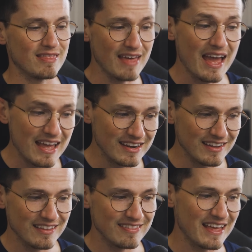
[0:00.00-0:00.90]

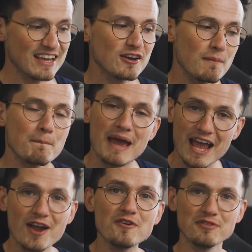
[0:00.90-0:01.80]
Then they
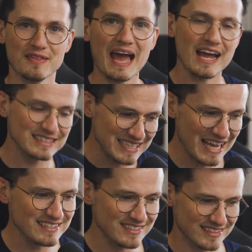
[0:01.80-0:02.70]
compare that
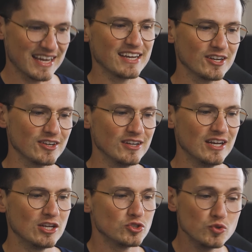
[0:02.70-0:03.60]
test tire
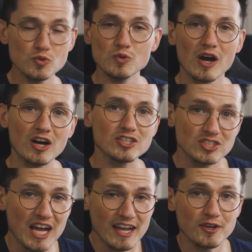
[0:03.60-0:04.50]
to a
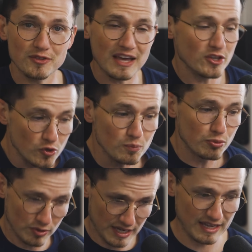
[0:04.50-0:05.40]
tire that you
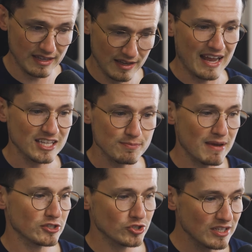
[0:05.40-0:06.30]
bring, and it's
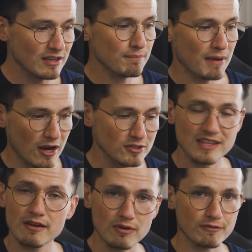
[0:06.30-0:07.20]
measured and compared to
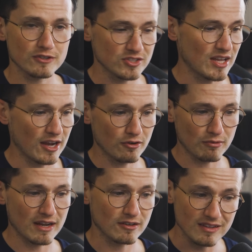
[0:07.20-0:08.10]
that reference tire and
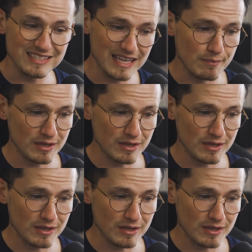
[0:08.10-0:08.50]
ran under the same